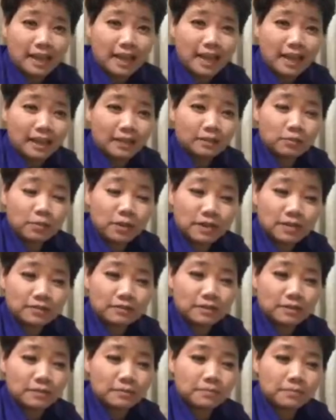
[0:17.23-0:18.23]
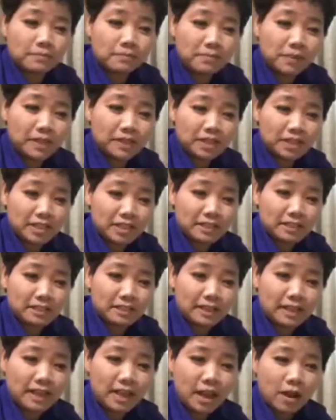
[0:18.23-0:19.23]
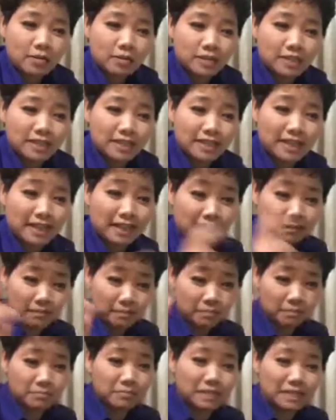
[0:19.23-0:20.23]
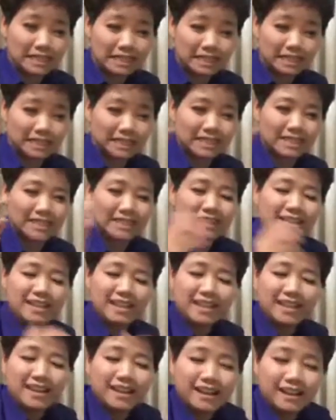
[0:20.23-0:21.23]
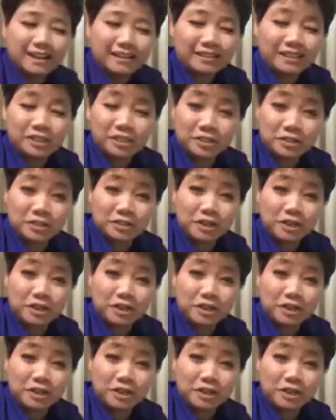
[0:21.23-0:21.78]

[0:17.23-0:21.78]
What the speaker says: And one of them mentioned how she had missed certain